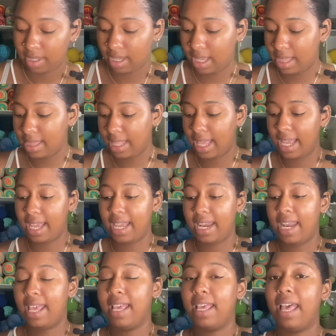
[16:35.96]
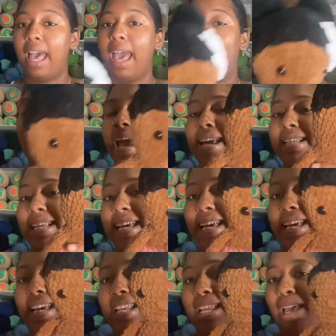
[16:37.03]
And then I
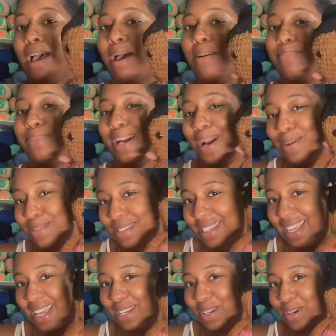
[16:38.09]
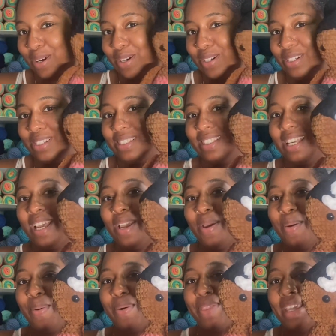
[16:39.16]
did a brown skin girl
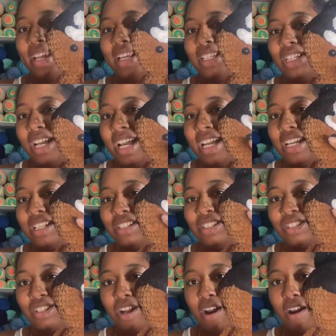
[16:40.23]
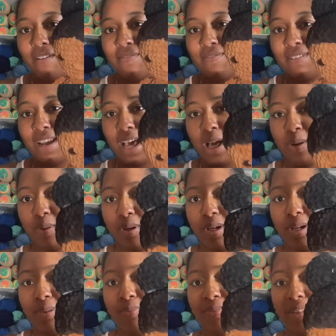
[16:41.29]
with a giant star
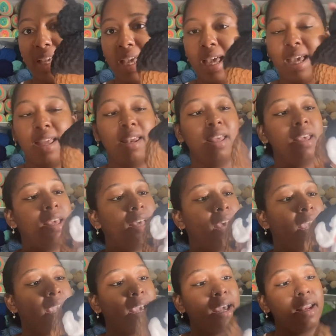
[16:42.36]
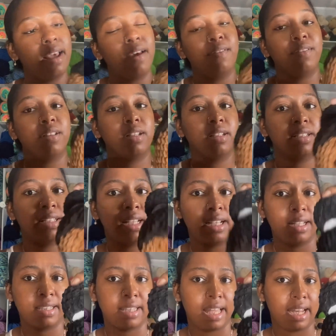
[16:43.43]
flower, and I kind of have to tuck
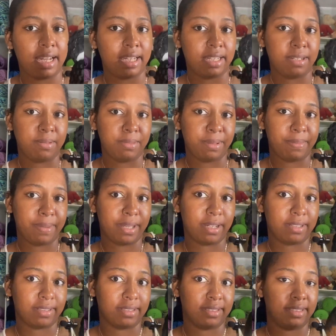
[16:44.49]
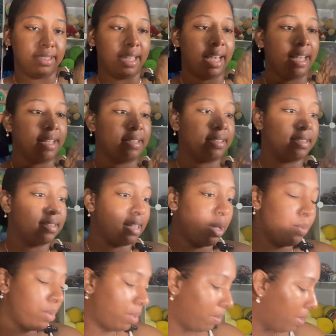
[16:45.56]
that a little bit better. Yikes, that
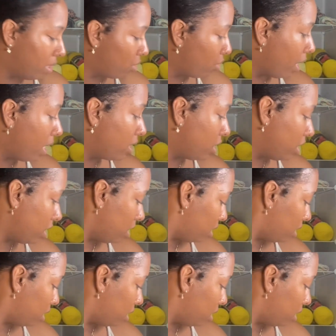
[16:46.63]
would have been tragic.